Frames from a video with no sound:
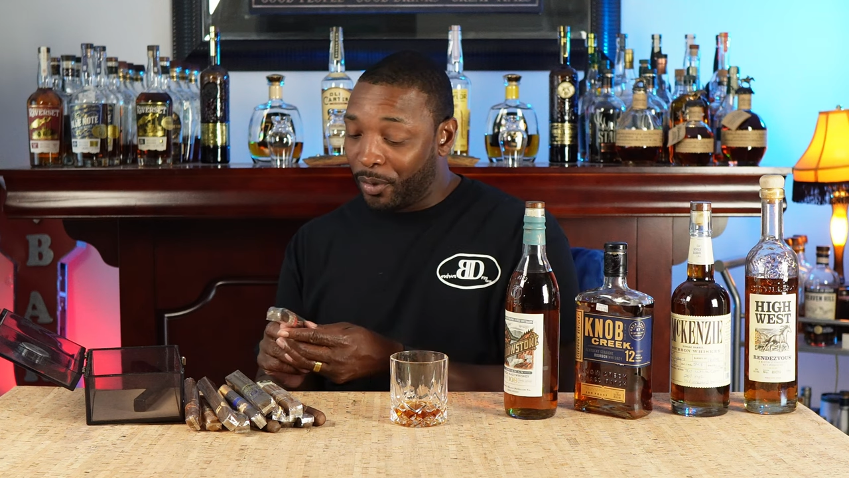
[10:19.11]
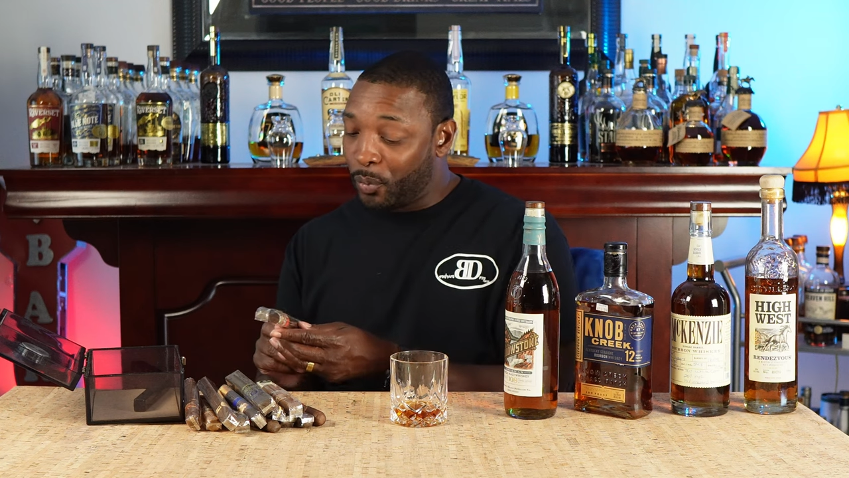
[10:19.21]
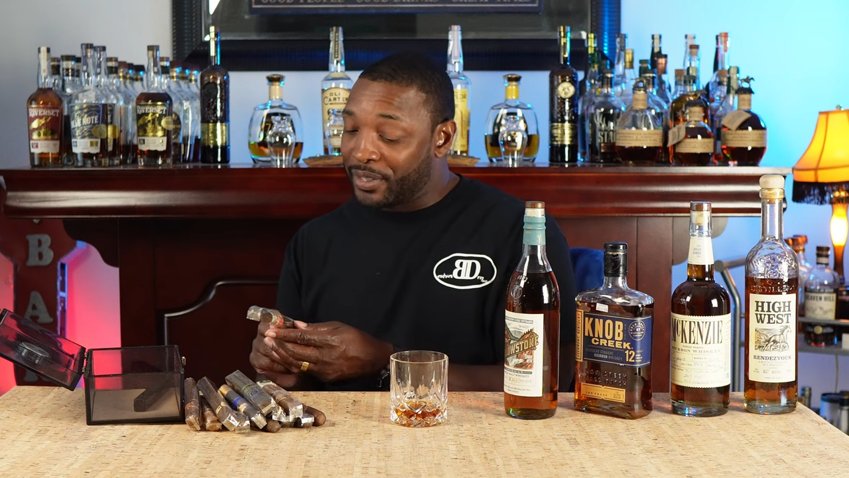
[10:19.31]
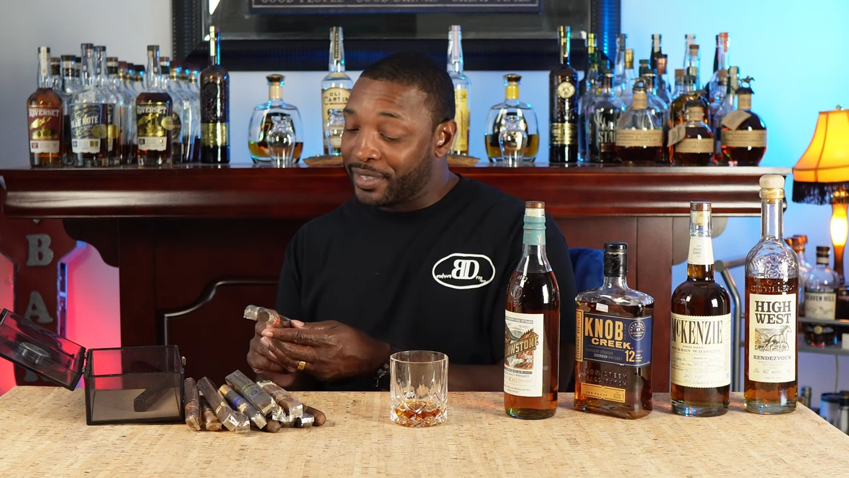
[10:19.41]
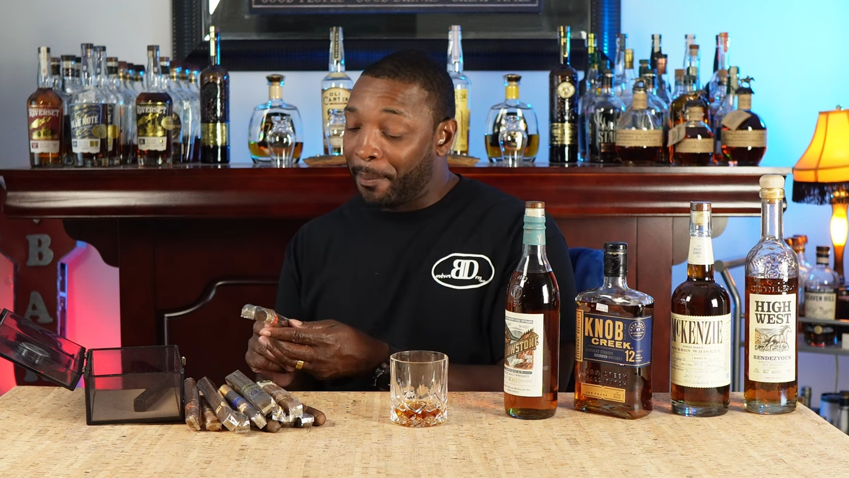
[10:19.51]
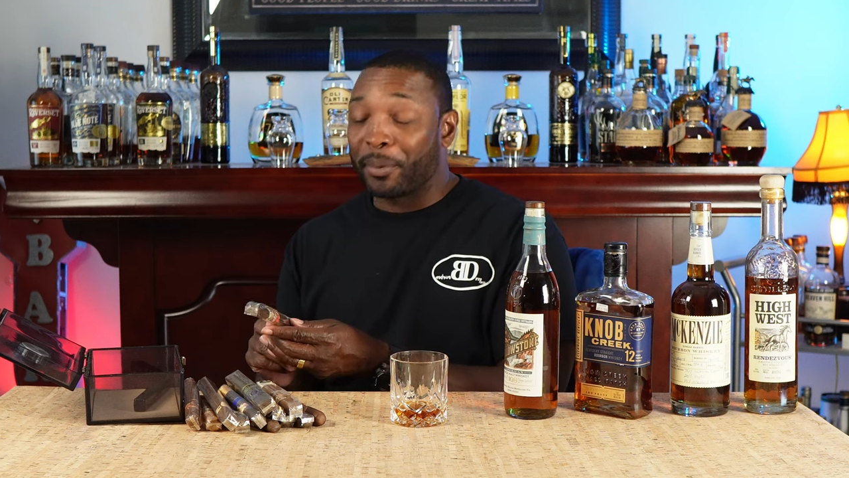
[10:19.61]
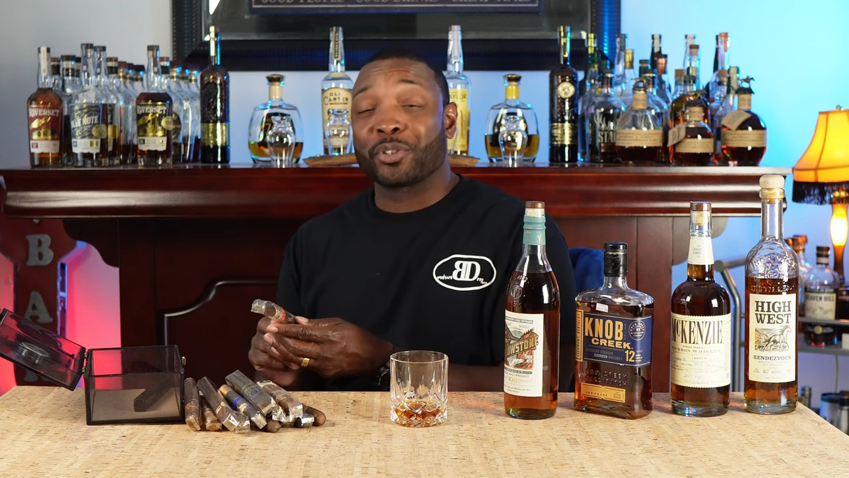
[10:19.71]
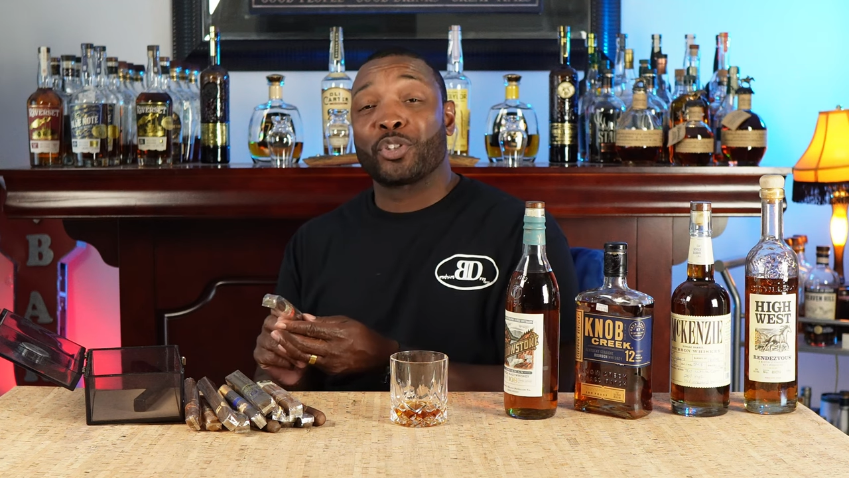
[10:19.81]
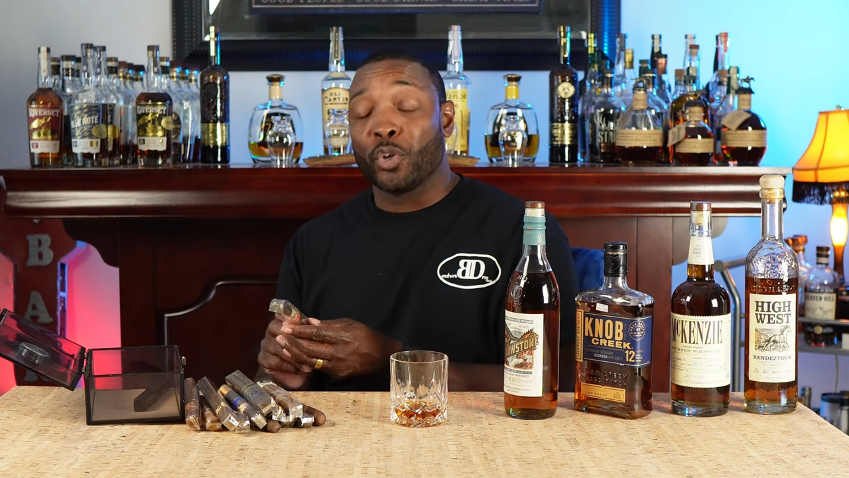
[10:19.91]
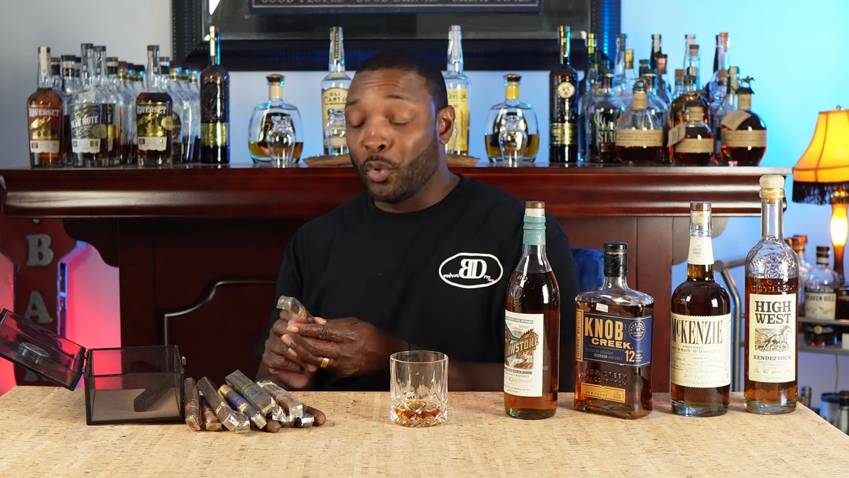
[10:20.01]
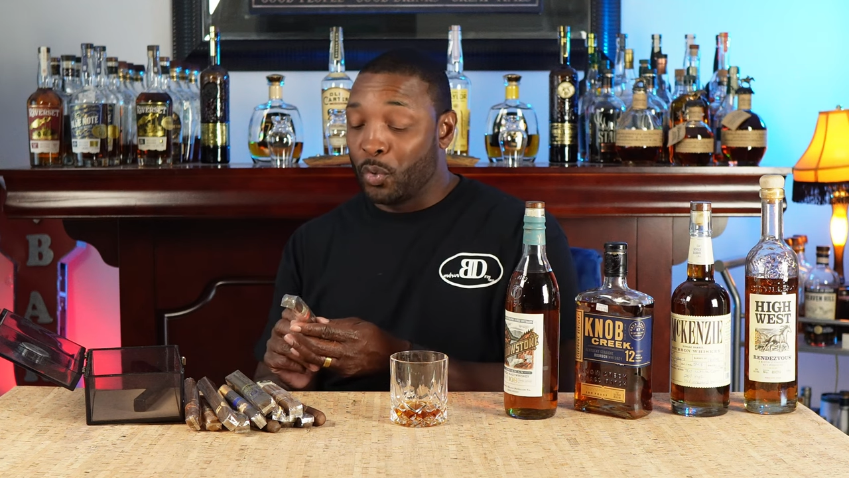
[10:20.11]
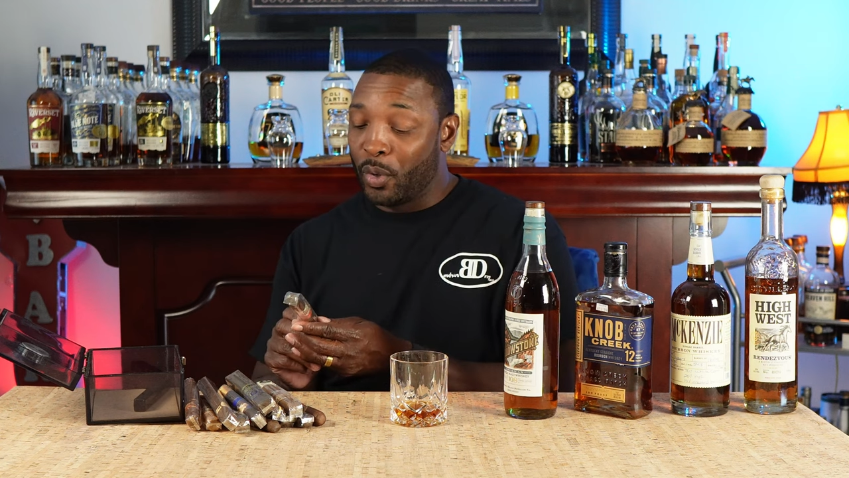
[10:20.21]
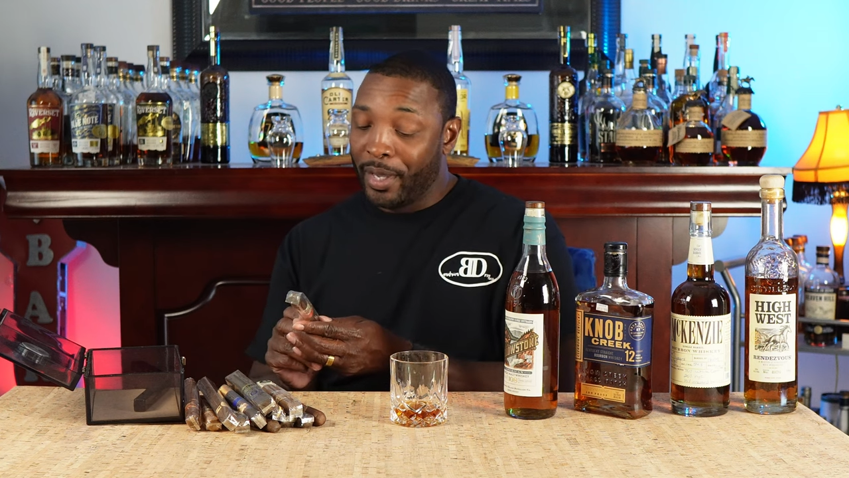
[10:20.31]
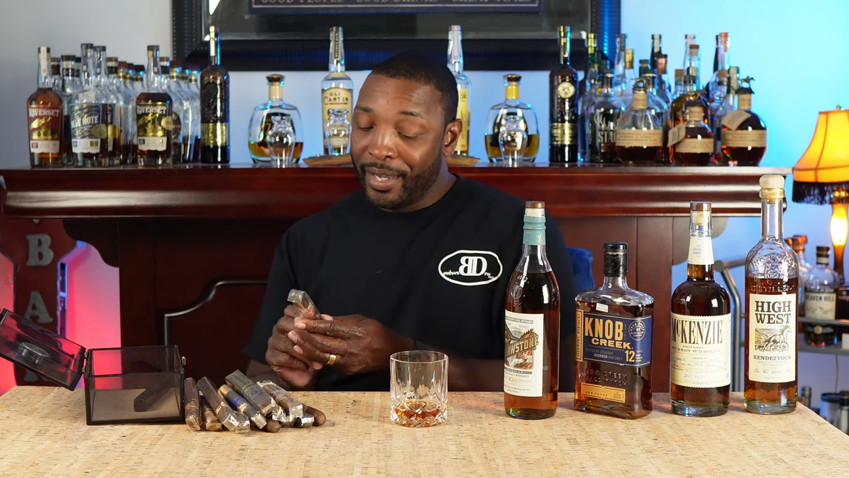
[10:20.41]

was number two